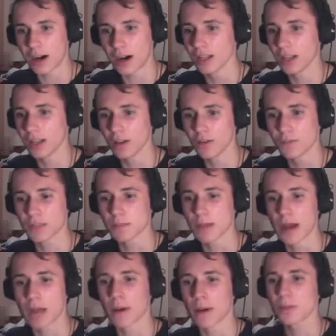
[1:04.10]
I love this
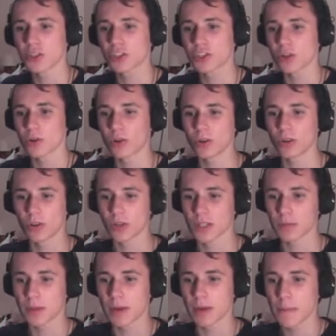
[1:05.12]
map. I'm so good on
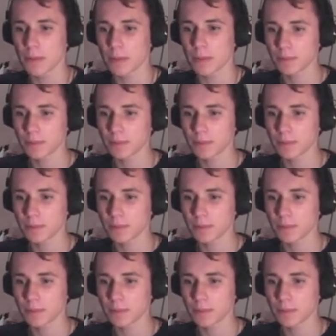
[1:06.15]
this map.